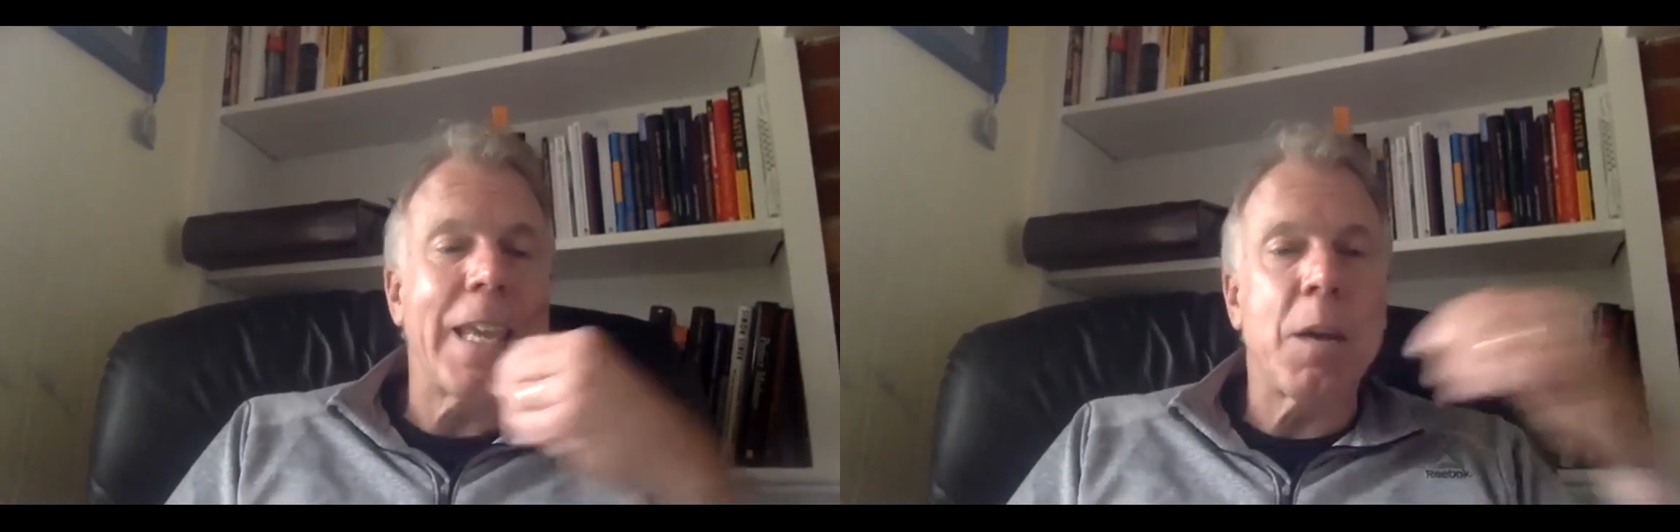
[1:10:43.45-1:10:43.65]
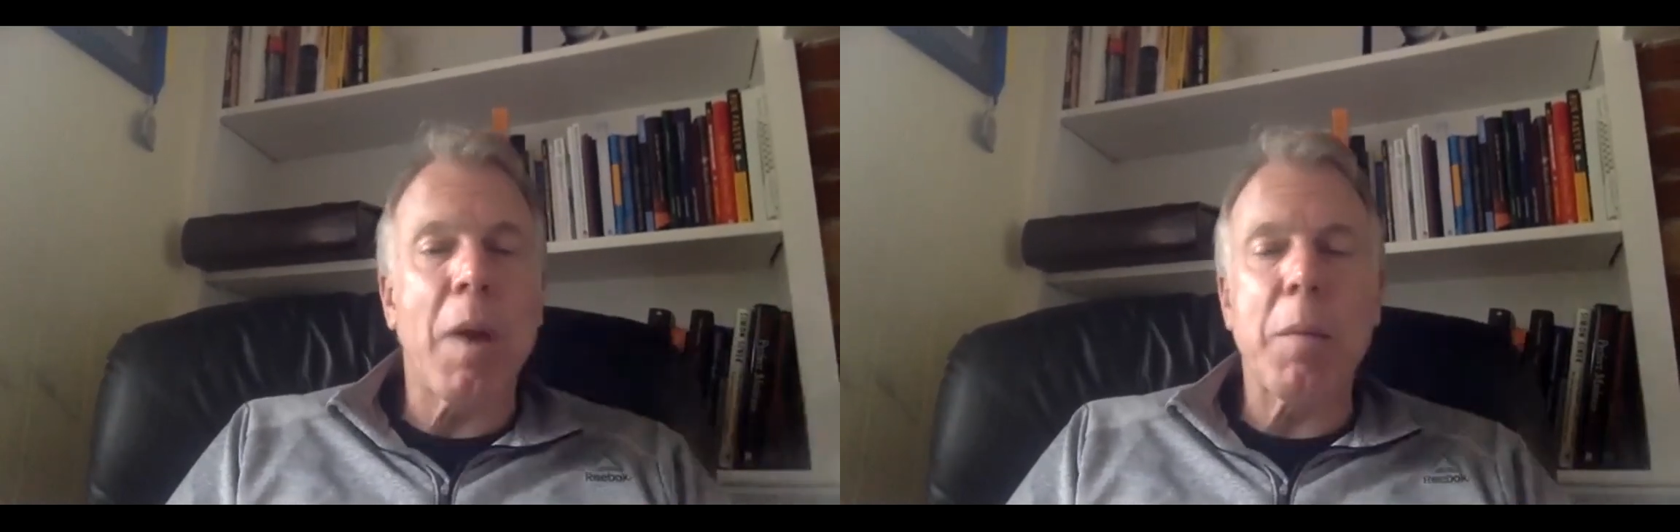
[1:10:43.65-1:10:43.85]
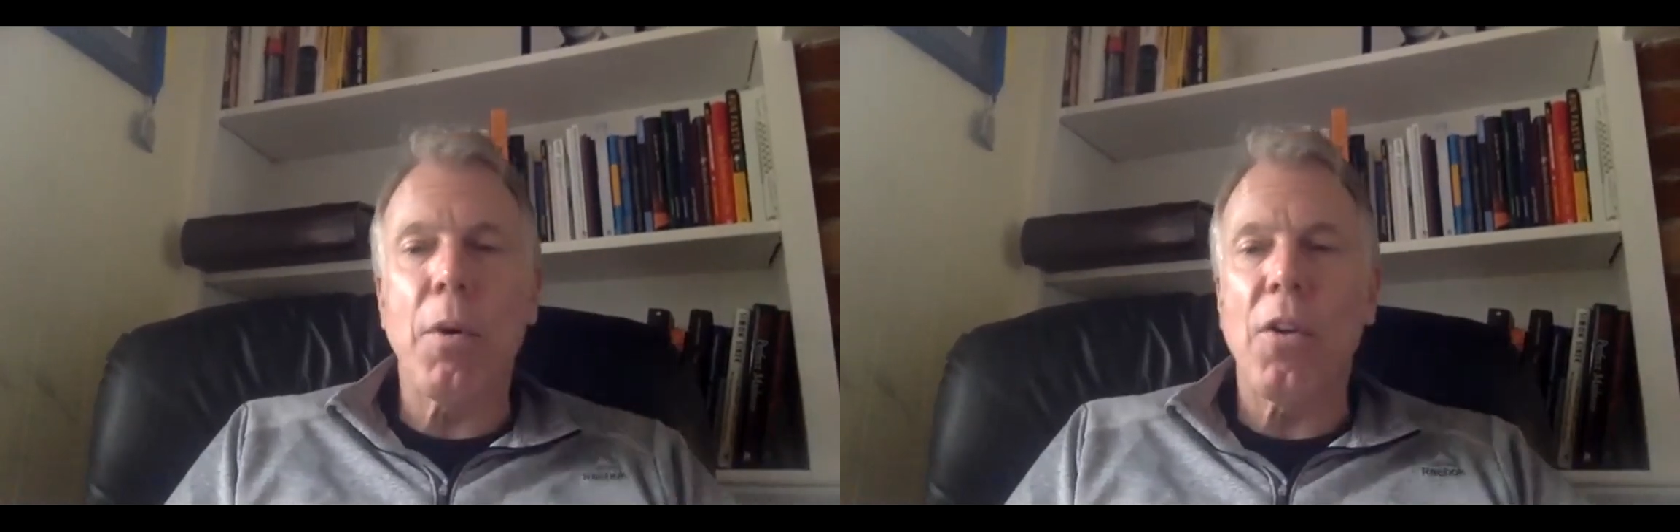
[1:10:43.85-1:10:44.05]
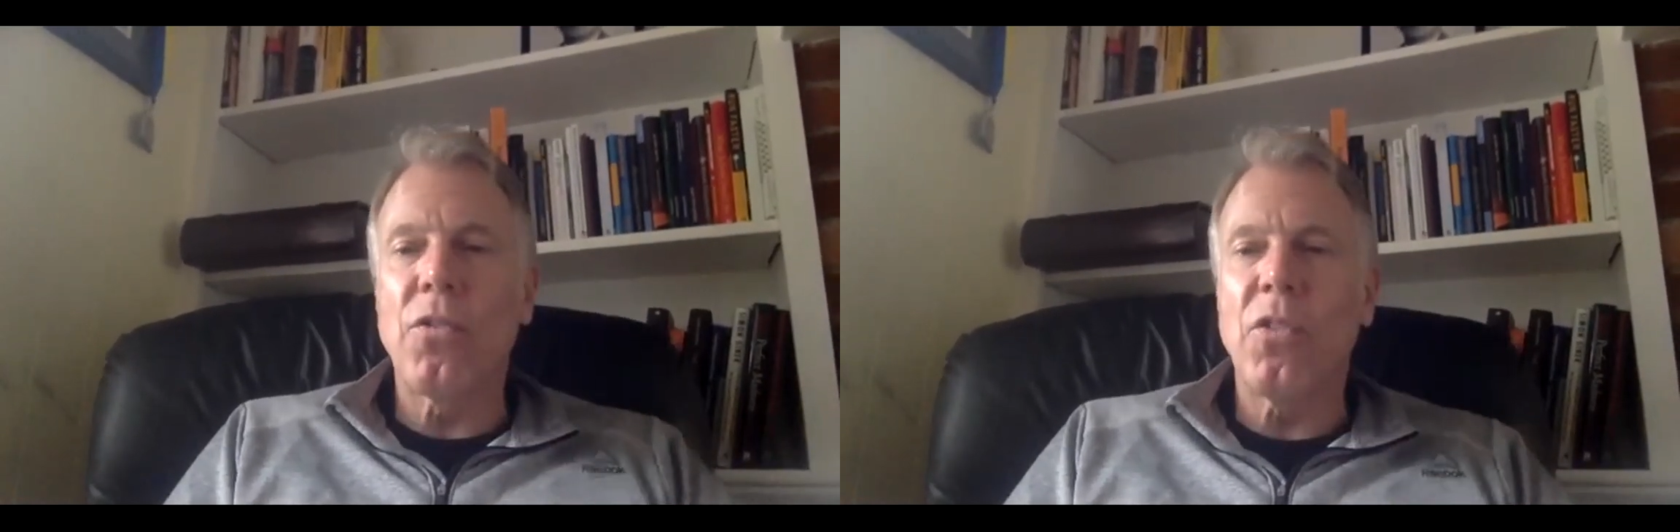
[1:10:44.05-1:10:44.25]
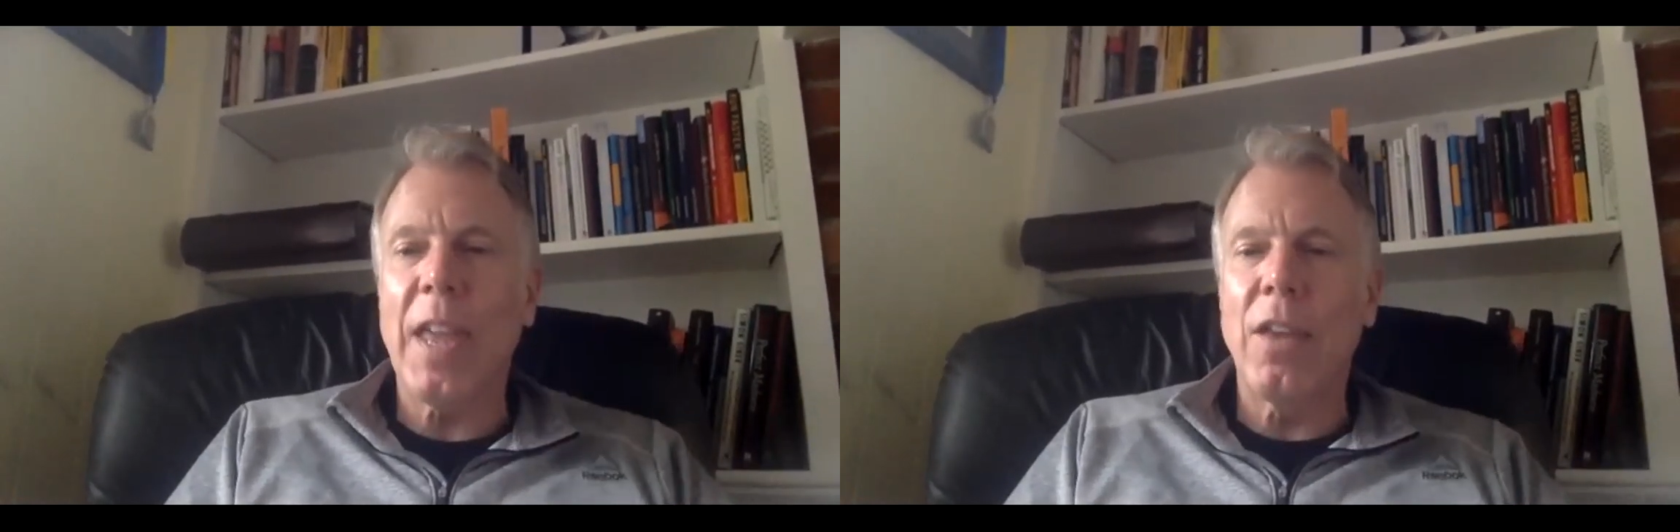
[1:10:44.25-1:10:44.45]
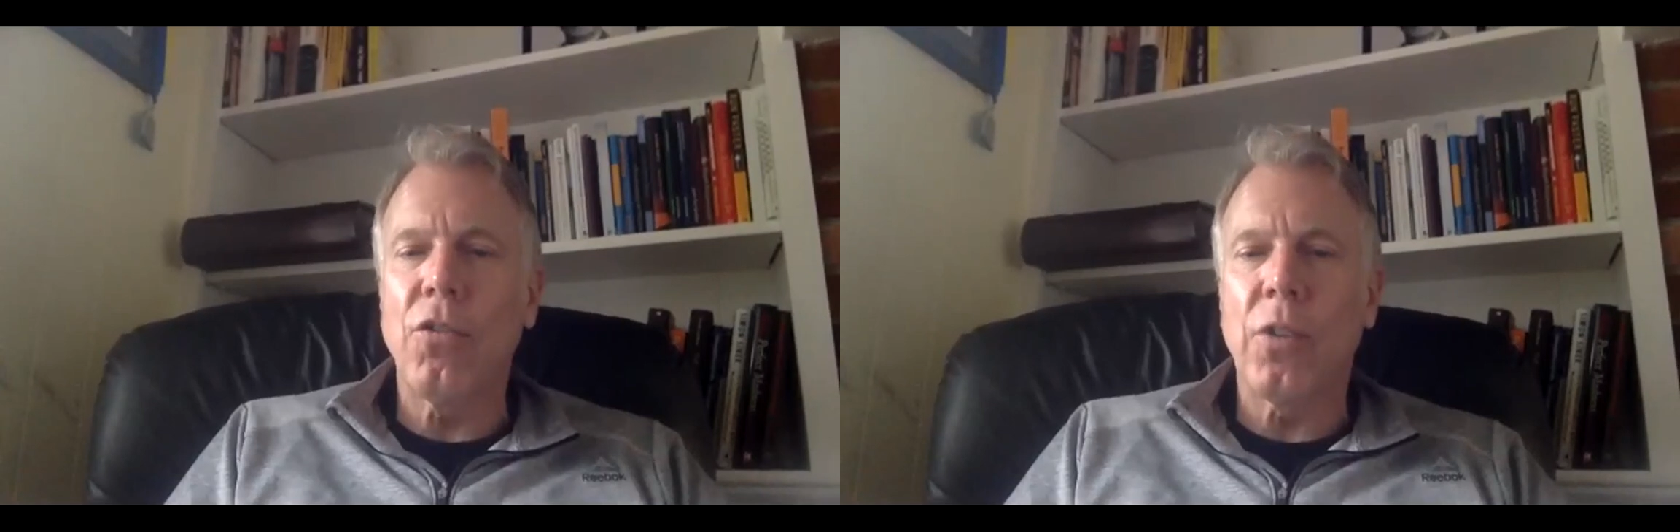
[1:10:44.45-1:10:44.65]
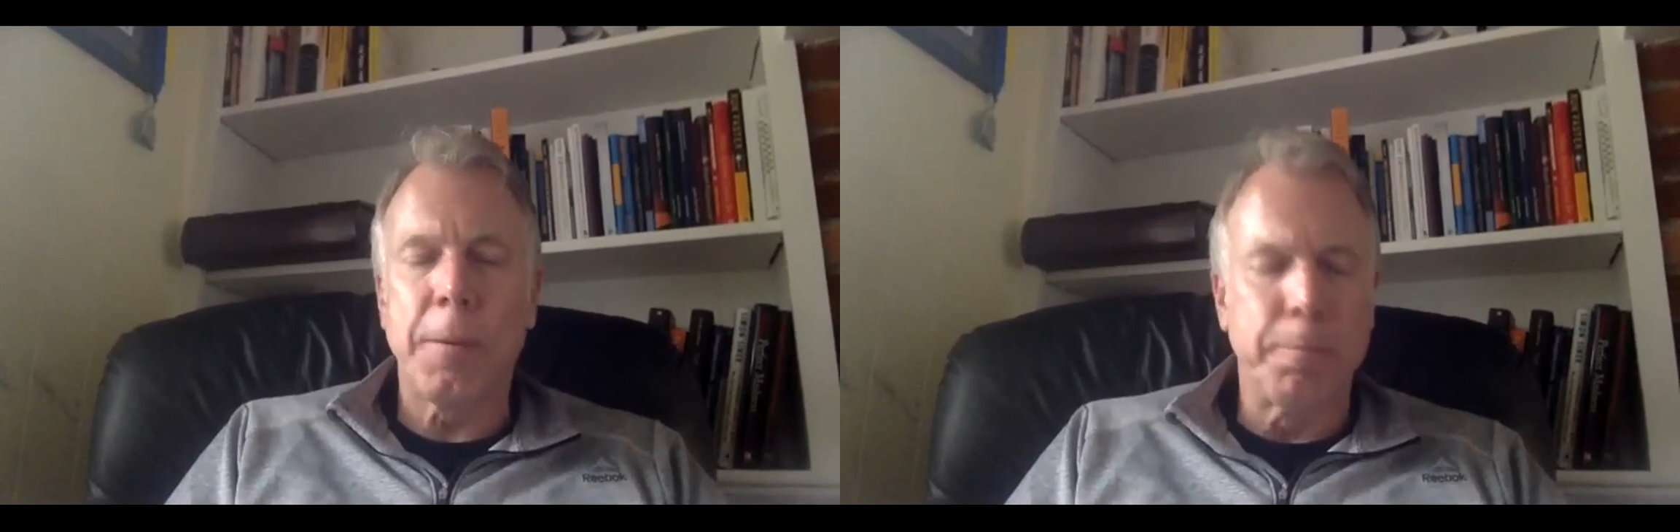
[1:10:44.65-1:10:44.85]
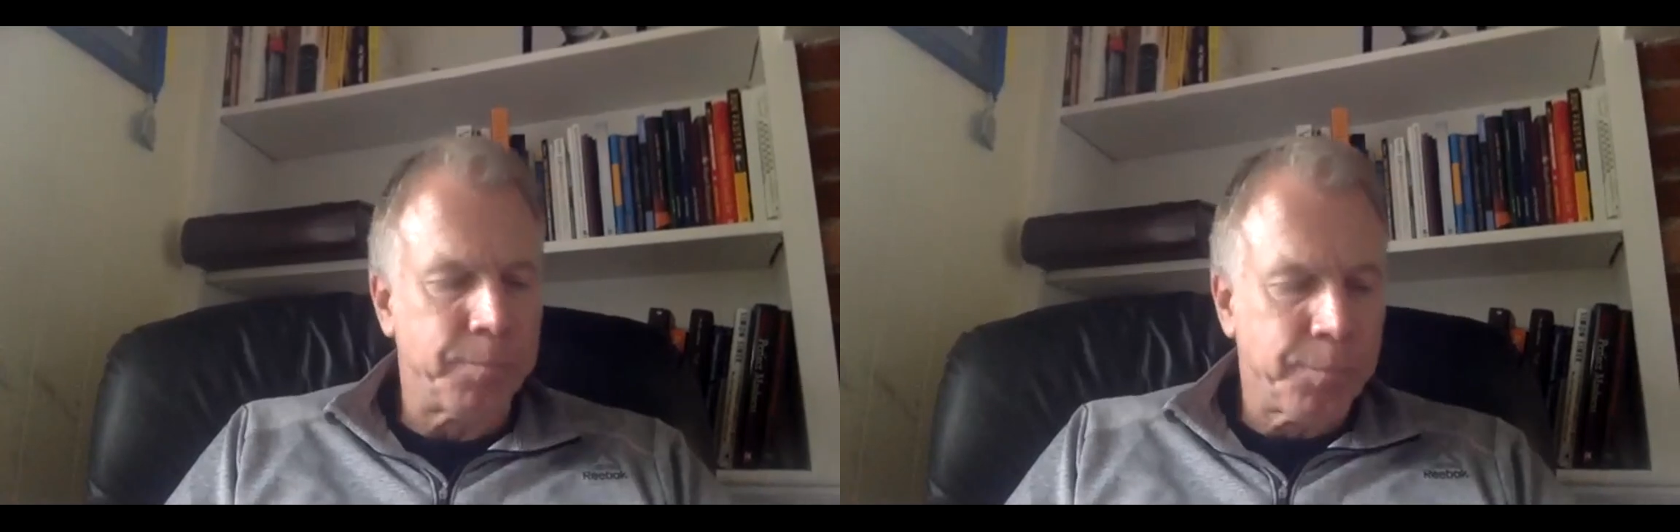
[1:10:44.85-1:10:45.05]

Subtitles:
in my presentation,